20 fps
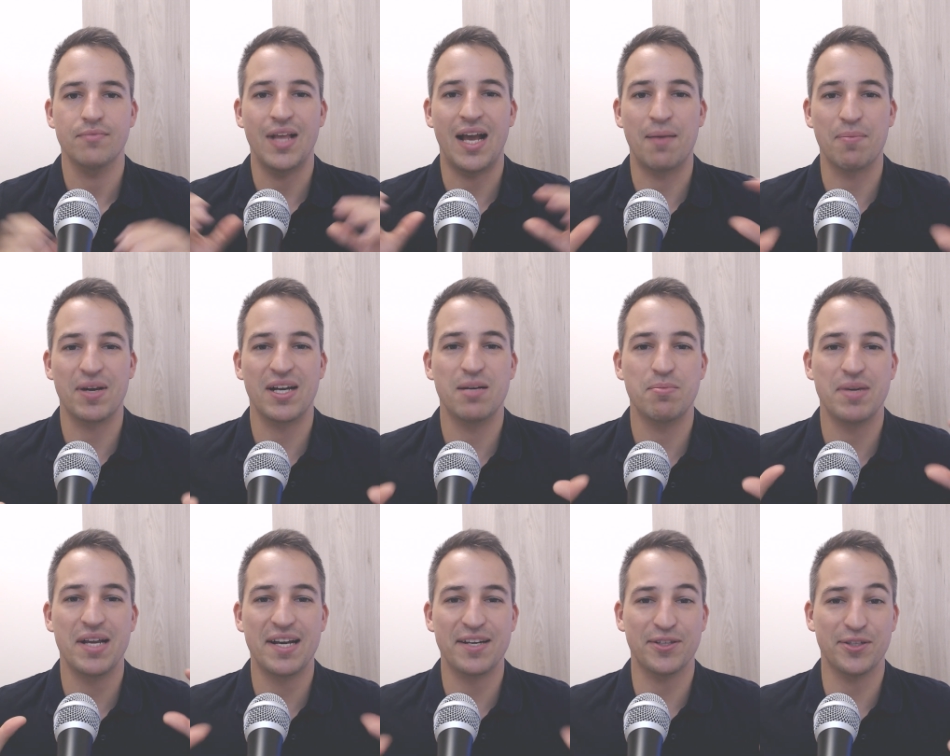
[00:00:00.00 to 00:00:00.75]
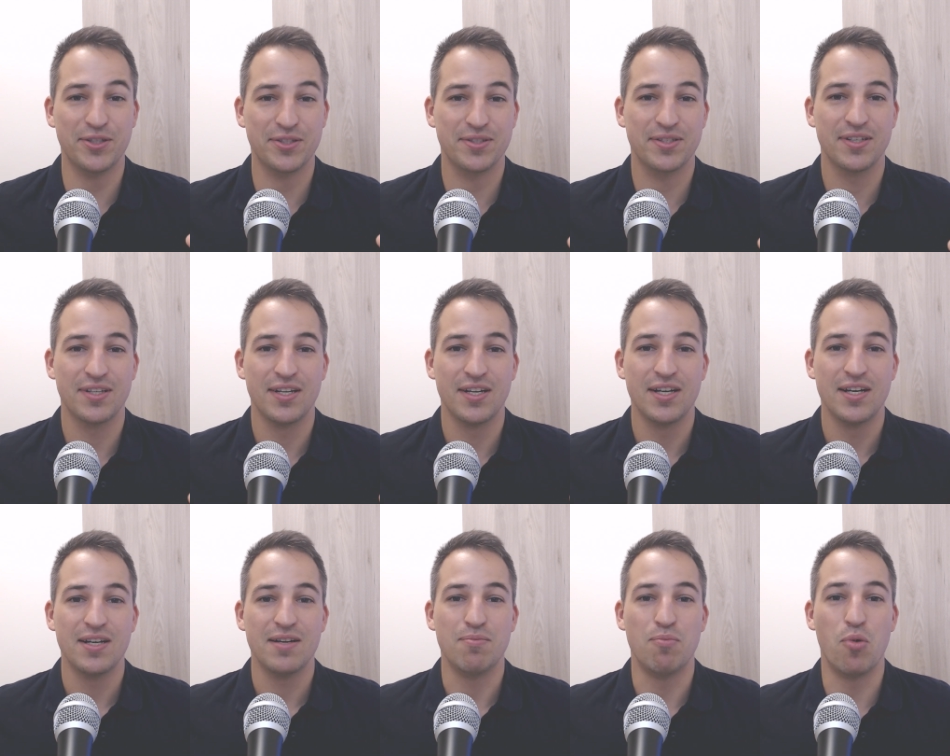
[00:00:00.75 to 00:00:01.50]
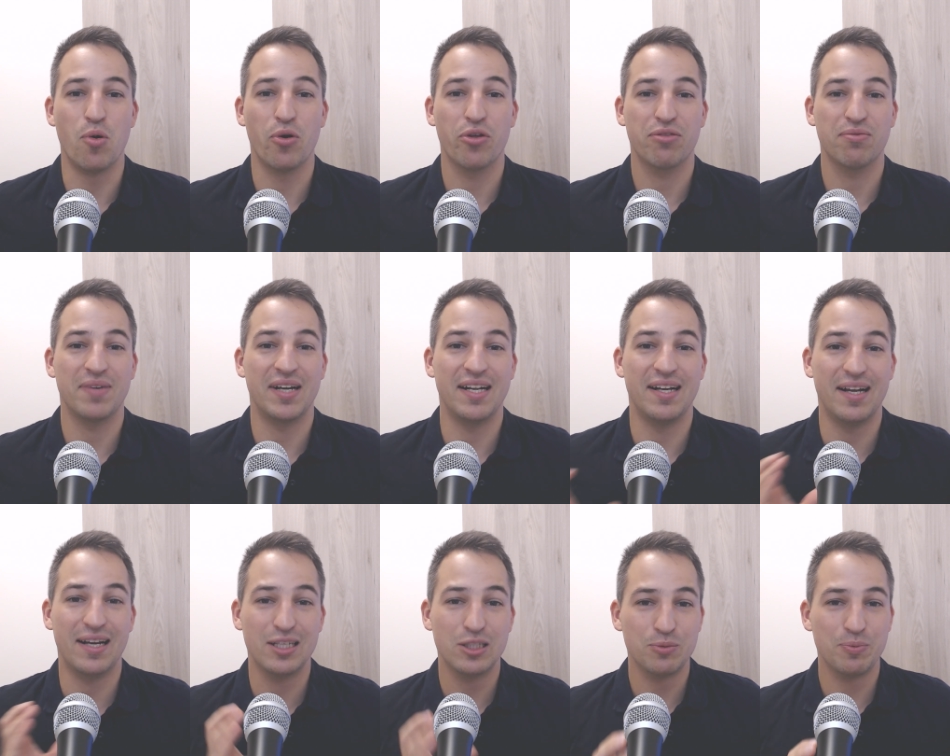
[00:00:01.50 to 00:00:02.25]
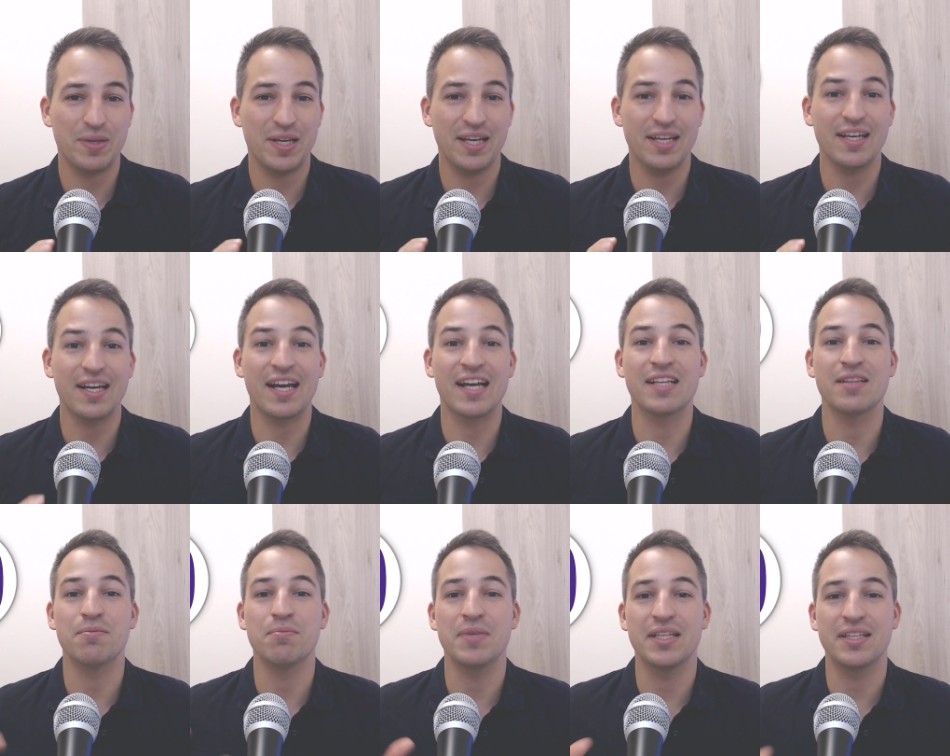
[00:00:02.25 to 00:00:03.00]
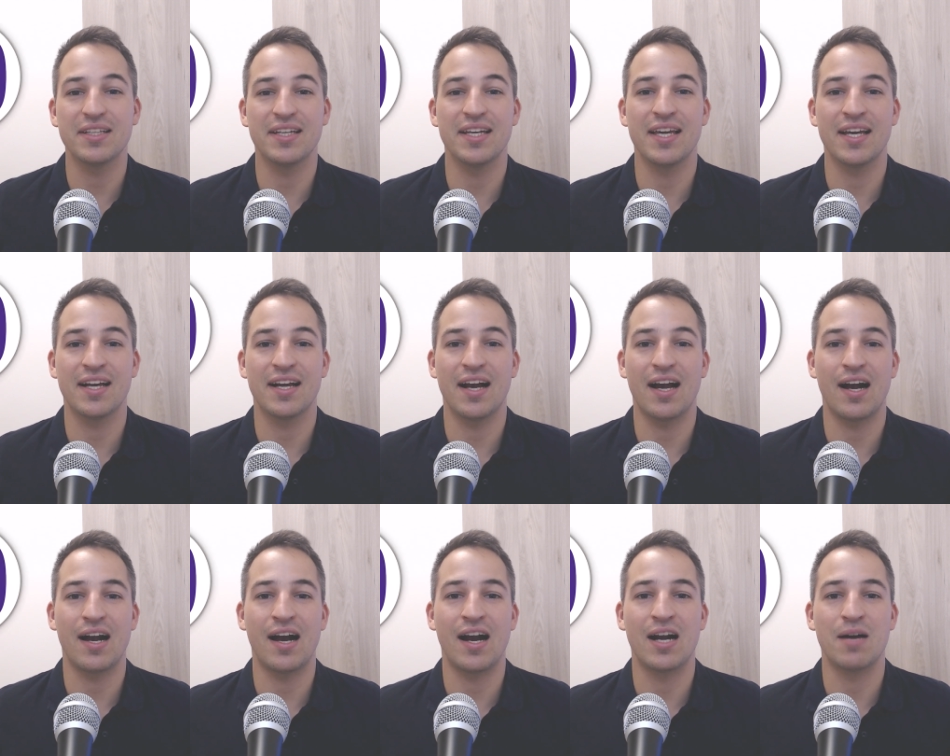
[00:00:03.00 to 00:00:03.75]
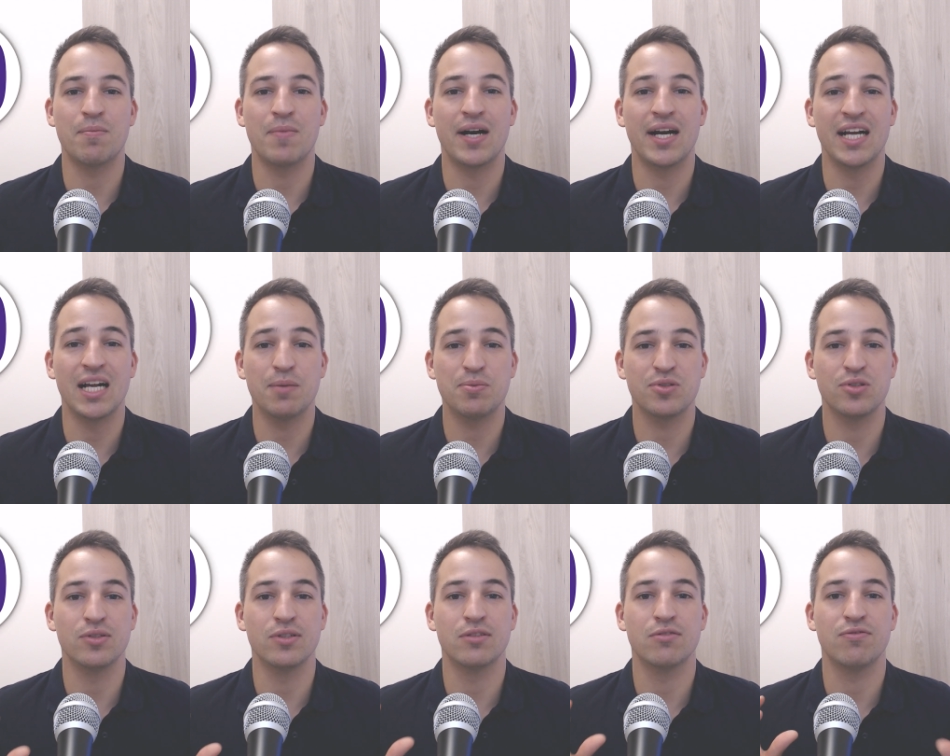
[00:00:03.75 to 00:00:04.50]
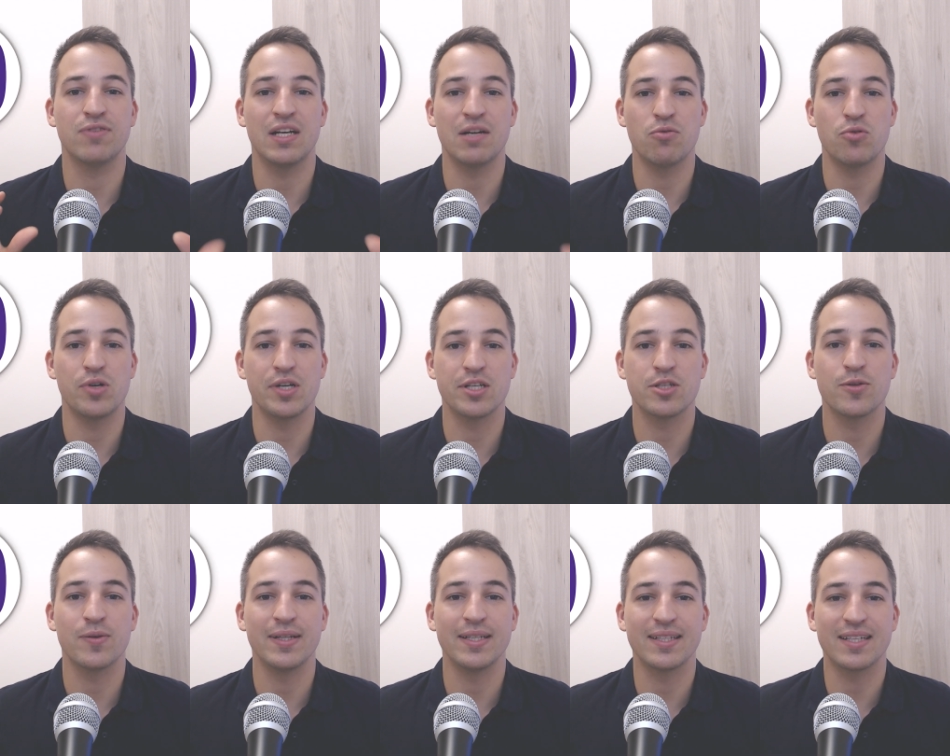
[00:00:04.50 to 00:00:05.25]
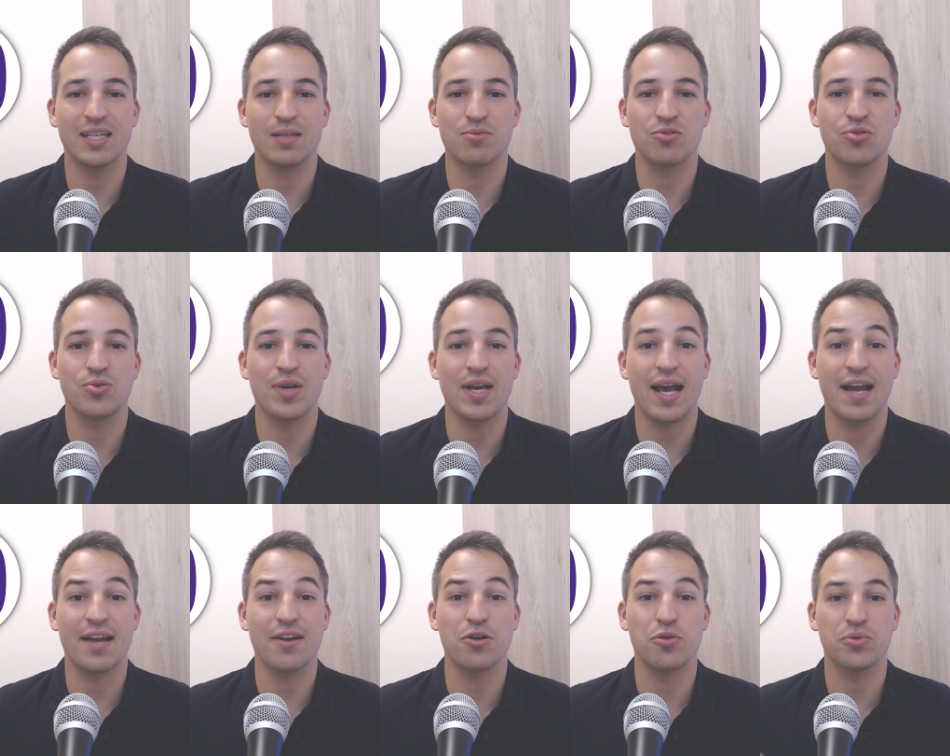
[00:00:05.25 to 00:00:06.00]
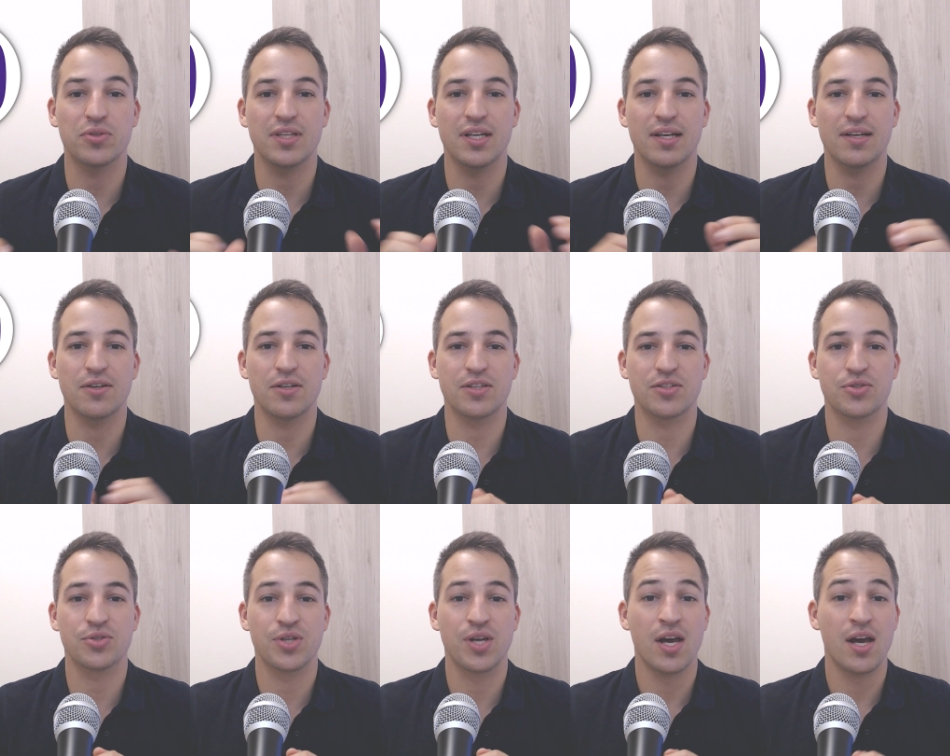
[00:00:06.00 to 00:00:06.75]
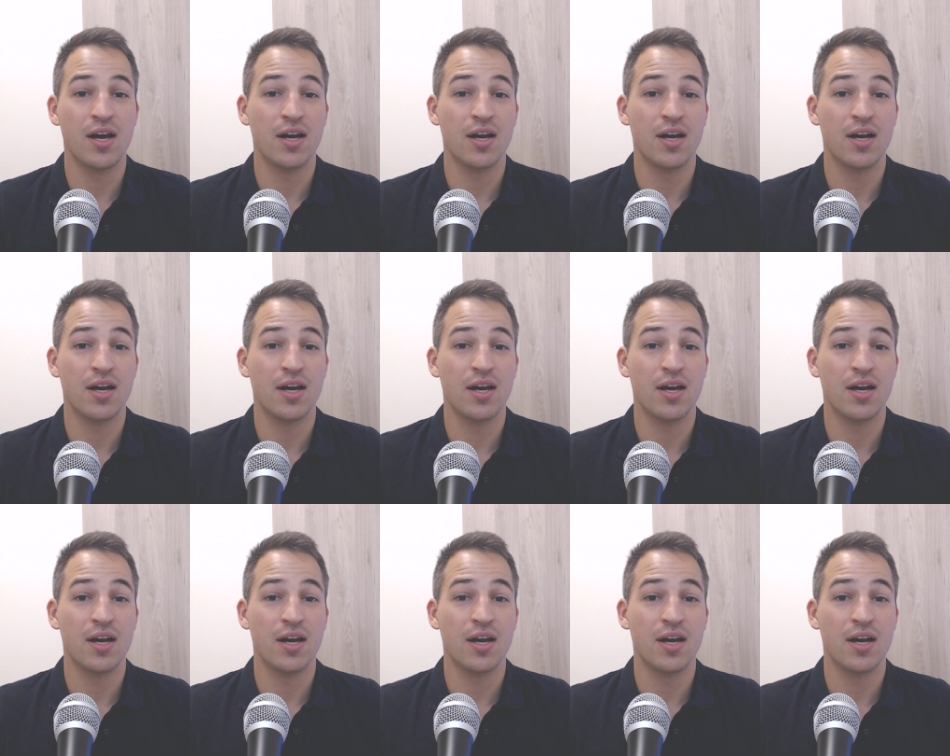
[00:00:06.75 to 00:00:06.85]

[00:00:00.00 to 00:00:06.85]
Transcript: I'm gonna be honest, both my last pick and MeetGeek are my absolute favorites when it comes to AI note takers.